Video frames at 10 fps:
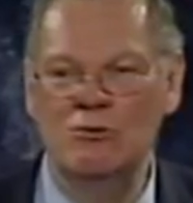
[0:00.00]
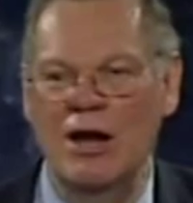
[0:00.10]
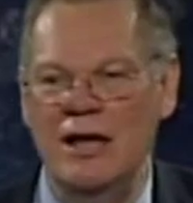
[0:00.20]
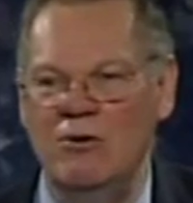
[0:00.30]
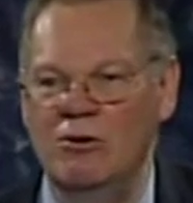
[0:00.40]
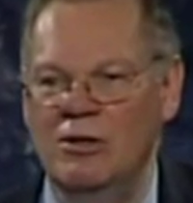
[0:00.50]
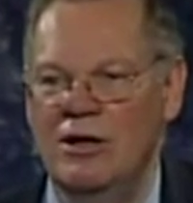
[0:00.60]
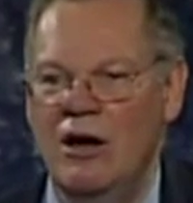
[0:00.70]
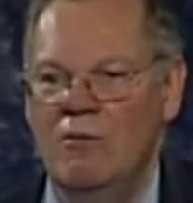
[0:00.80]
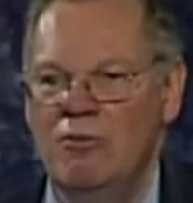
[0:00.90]
ordered how
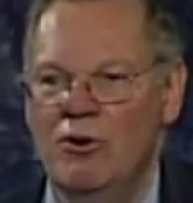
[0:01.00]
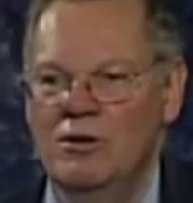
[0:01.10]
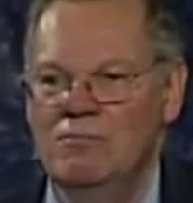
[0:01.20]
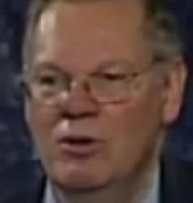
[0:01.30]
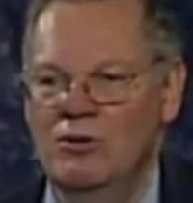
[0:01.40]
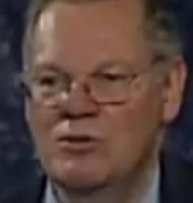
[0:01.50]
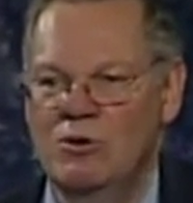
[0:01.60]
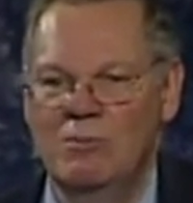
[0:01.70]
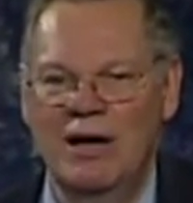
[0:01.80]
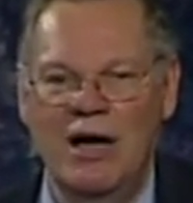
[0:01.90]
important bones were by
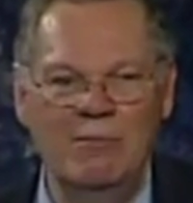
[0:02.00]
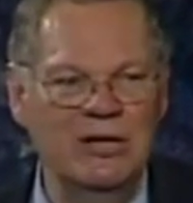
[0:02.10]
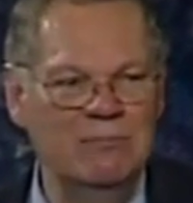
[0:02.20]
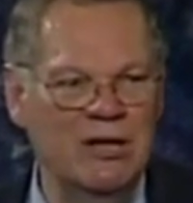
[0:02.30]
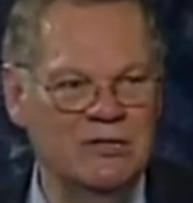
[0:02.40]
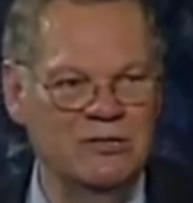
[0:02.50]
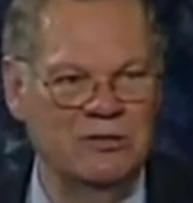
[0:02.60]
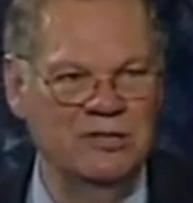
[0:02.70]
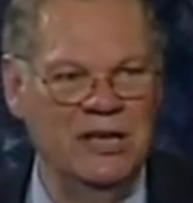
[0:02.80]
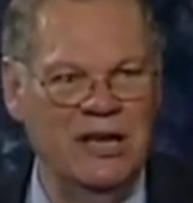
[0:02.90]
how many muscles are
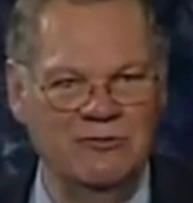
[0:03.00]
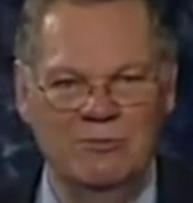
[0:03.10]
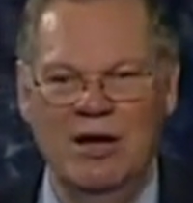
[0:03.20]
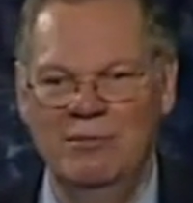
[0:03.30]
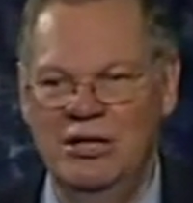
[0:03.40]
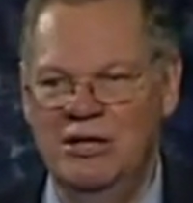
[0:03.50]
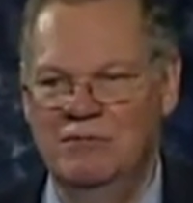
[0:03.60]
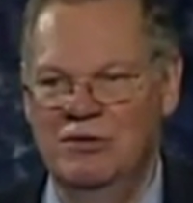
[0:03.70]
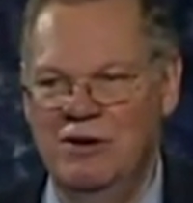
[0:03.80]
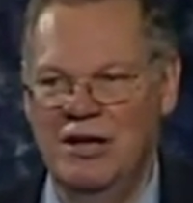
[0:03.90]
attached from how many different
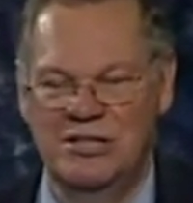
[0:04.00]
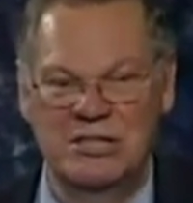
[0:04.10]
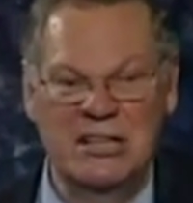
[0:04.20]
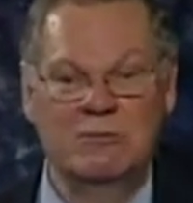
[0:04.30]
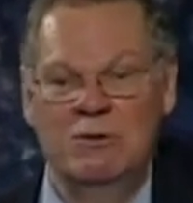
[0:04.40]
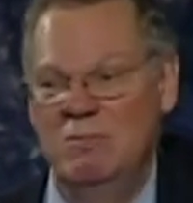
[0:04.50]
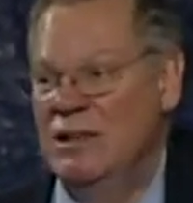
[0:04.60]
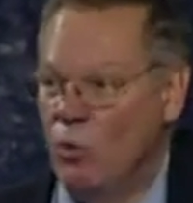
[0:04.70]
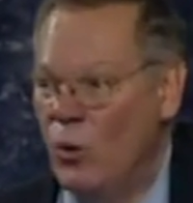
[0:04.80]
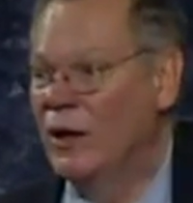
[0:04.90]
directions, this would be the
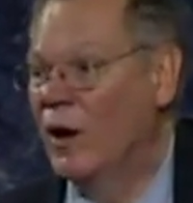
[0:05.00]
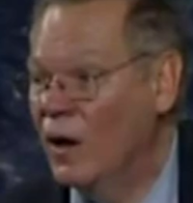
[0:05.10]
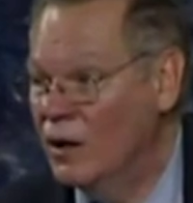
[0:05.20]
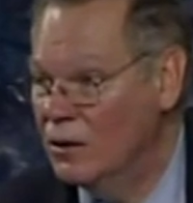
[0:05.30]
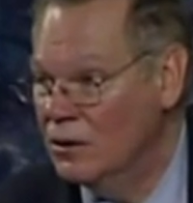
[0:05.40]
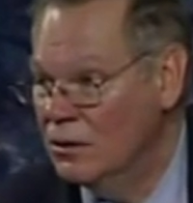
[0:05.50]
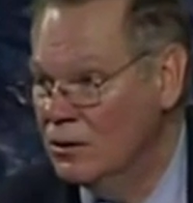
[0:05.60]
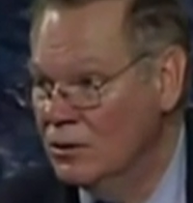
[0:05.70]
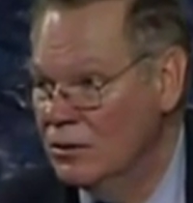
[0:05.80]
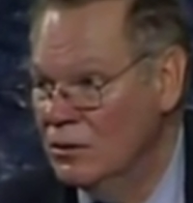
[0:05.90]
winner.
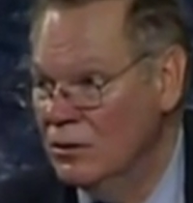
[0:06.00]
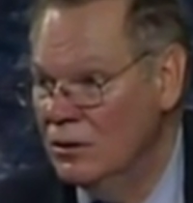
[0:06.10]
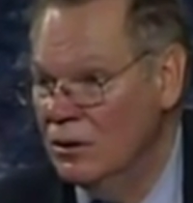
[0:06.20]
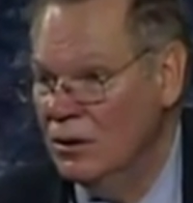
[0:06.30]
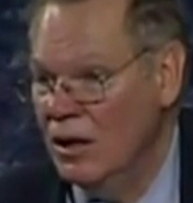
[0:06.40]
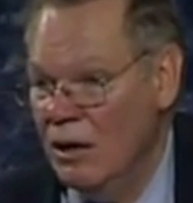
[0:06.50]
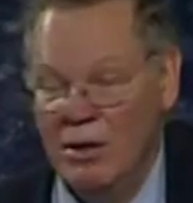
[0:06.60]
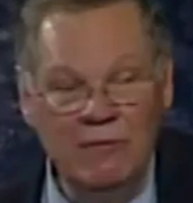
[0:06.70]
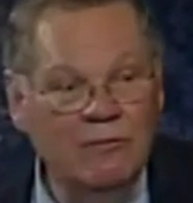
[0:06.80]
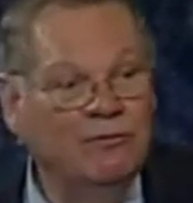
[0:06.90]
How many of you have
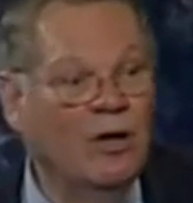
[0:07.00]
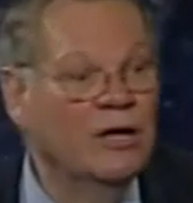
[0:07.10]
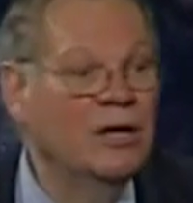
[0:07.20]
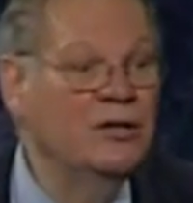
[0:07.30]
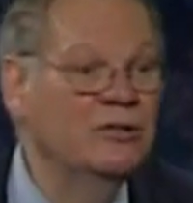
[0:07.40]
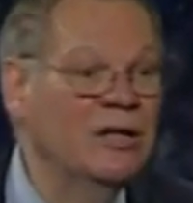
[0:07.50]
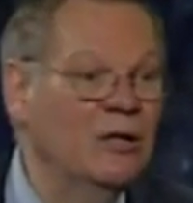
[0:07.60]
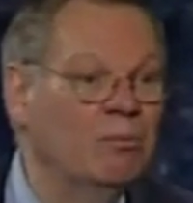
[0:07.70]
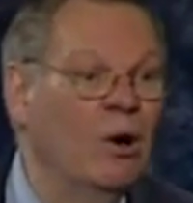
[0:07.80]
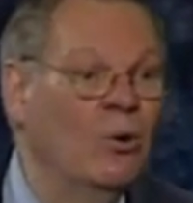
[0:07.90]
fallen on your
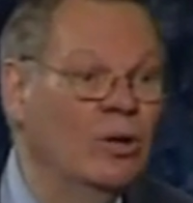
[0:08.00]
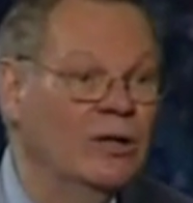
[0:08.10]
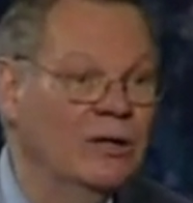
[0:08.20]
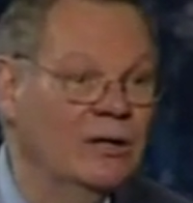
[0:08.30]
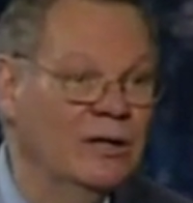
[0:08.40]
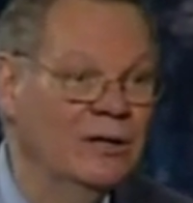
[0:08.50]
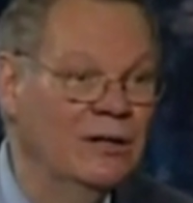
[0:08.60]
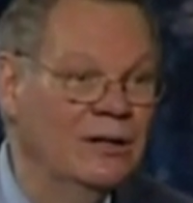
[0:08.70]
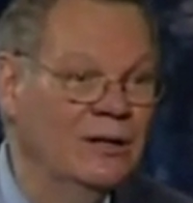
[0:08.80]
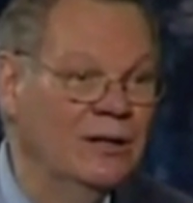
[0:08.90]
tailbone?
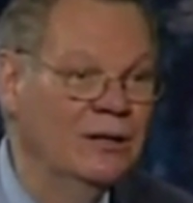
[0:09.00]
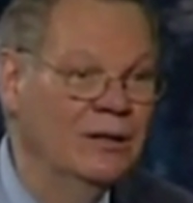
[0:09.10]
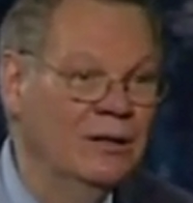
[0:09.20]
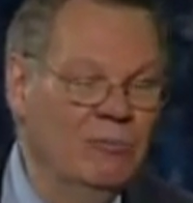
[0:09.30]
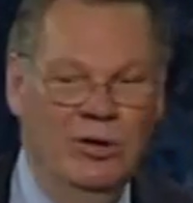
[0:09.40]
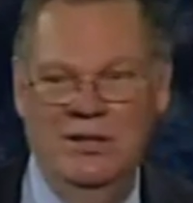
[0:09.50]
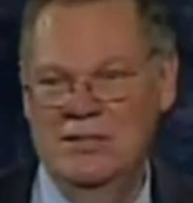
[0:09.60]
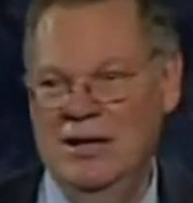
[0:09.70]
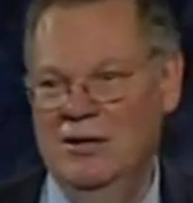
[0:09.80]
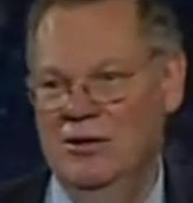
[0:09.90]
Boy, does that
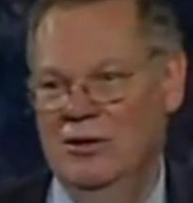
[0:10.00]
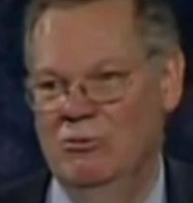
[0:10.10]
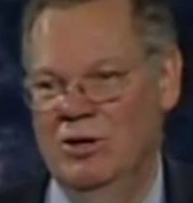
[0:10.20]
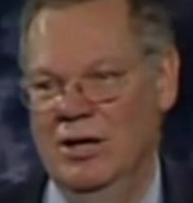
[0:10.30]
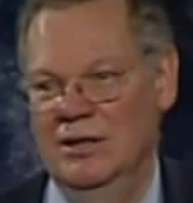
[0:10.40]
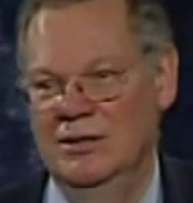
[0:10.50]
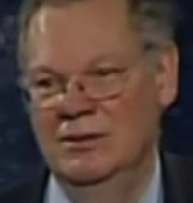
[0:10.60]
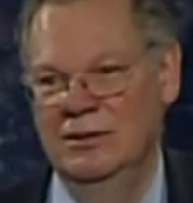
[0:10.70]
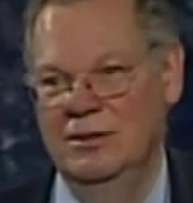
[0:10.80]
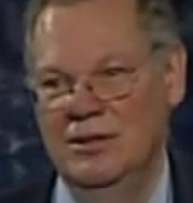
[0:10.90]
hurt or
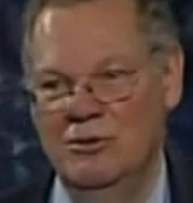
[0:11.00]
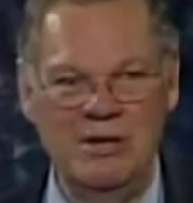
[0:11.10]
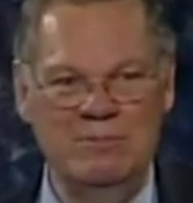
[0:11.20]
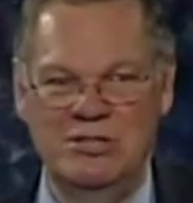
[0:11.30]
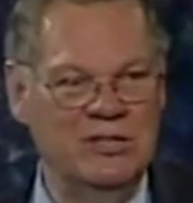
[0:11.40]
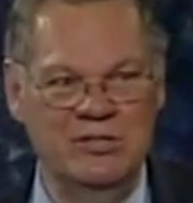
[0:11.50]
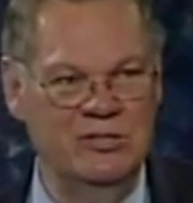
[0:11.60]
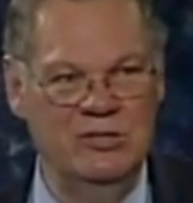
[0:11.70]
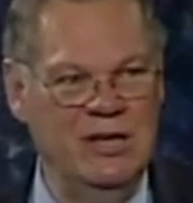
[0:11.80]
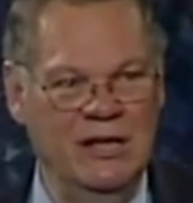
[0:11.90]
what? 3 positions you
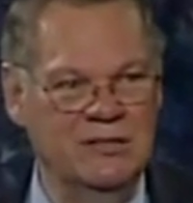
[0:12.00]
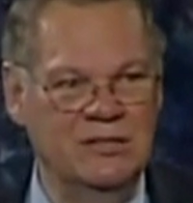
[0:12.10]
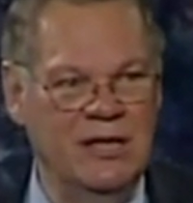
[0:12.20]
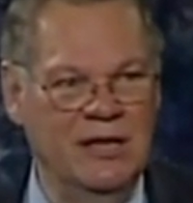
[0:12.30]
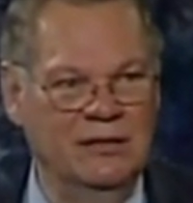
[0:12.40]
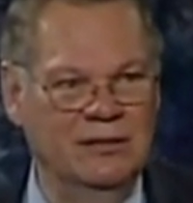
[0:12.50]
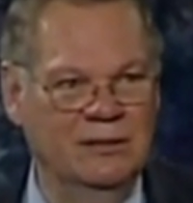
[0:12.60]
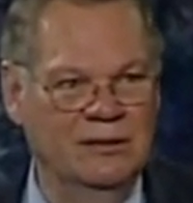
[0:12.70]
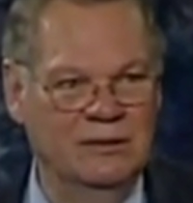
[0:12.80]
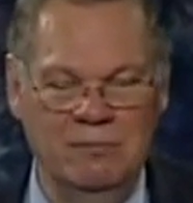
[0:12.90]
can't stand to
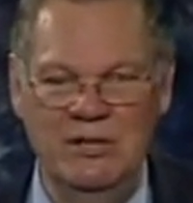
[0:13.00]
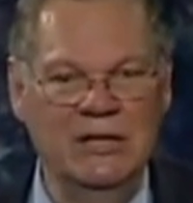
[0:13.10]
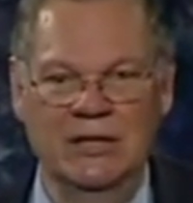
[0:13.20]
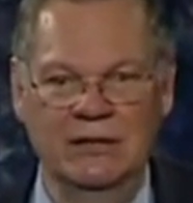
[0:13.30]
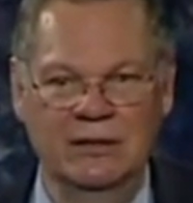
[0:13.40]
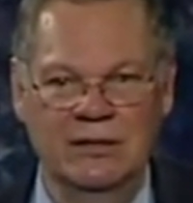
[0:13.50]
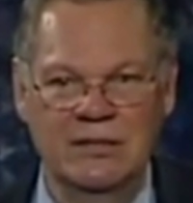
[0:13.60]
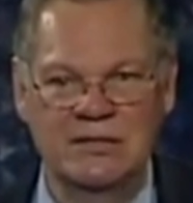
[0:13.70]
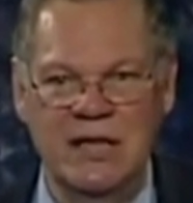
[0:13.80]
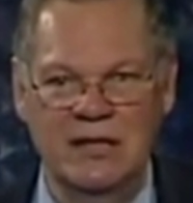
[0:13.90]
be in.
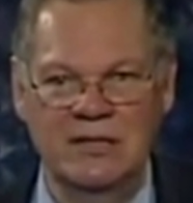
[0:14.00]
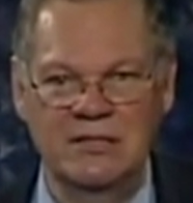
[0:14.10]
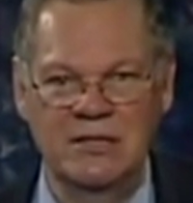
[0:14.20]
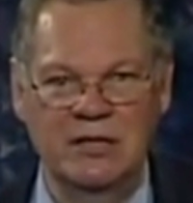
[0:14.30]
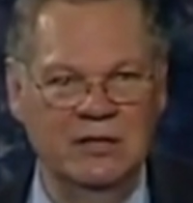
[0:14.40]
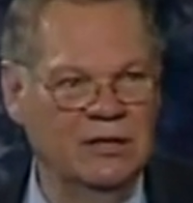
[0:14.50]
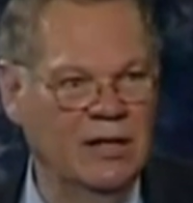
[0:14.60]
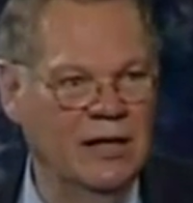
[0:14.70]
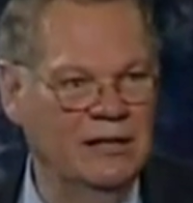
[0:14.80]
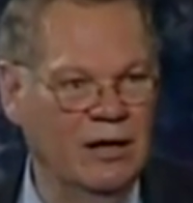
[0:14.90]
Standing, sitting, and lying
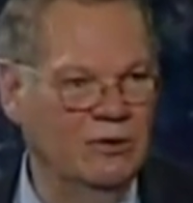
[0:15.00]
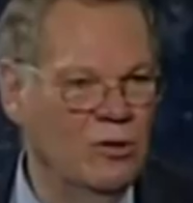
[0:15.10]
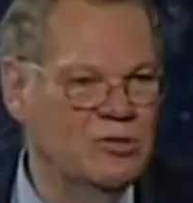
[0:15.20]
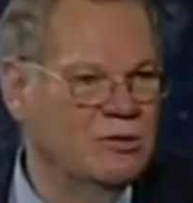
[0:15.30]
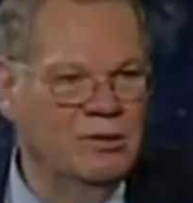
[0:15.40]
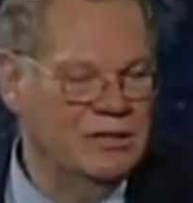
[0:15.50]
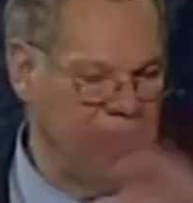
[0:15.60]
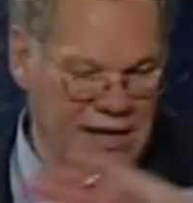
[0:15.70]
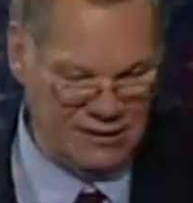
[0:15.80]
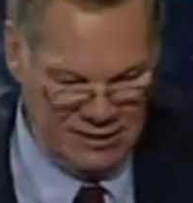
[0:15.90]
down. Those 3, you can't
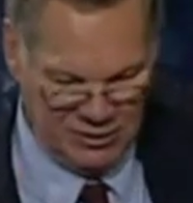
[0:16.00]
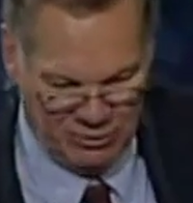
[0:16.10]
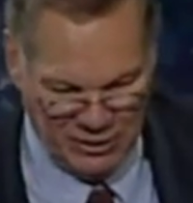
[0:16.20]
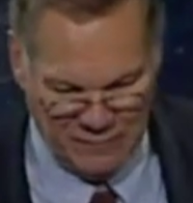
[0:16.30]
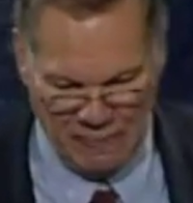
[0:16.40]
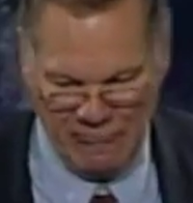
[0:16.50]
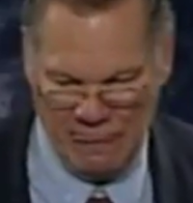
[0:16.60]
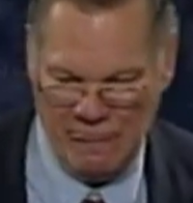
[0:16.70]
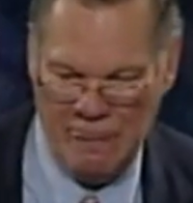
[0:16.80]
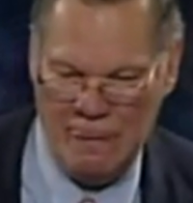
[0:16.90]
deal with it.
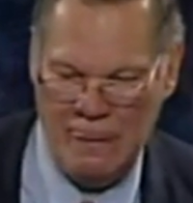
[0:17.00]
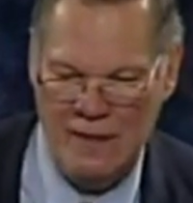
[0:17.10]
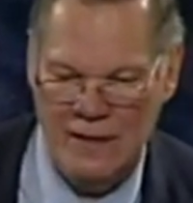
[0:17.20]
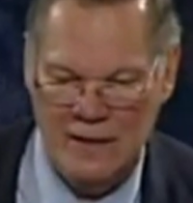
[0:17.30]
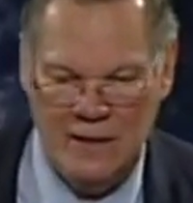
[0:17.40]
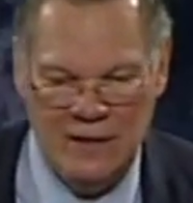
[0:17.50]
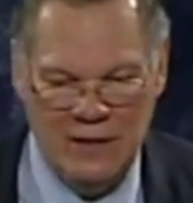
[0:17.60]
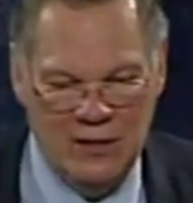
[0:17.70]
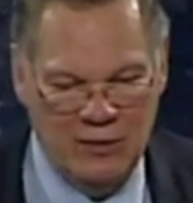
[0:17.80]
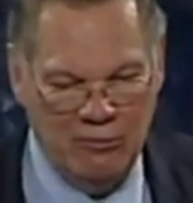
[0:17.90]
The
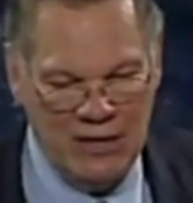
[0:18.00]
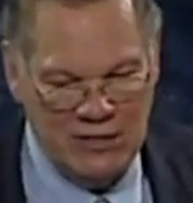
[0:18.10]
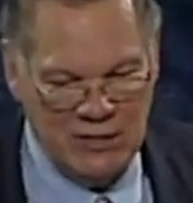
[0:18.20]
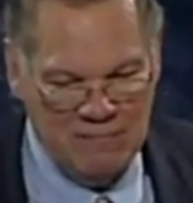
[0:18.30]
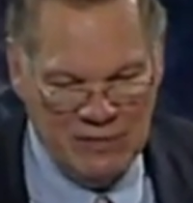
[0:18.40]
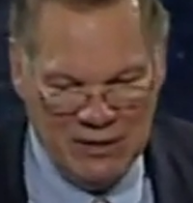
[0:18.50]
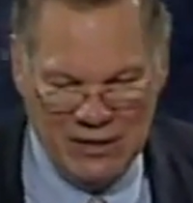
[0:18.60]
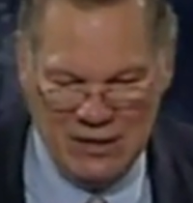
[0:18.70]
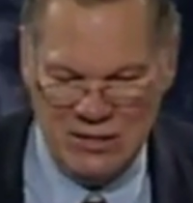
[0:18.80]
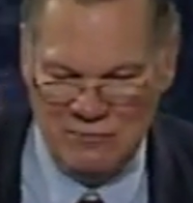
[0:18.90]
reason is
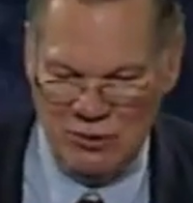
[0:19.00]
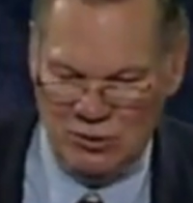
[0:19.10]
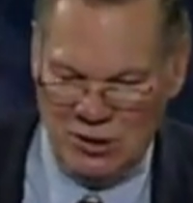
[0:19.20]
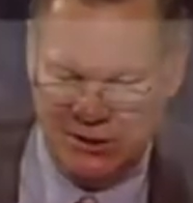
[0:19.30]
if you look down